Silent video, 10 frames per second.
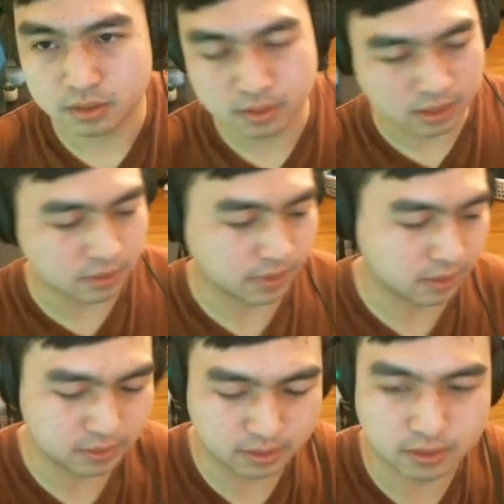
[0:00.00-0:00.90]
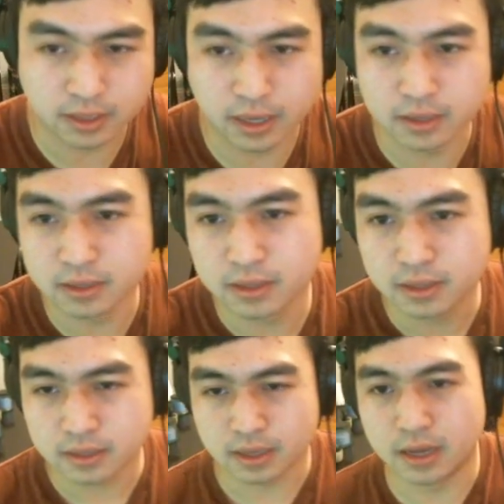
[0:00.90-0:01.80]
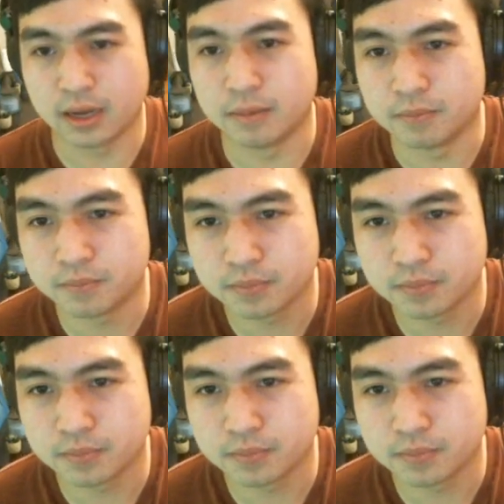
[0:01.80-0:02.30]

There's my cursor. Okay. Let's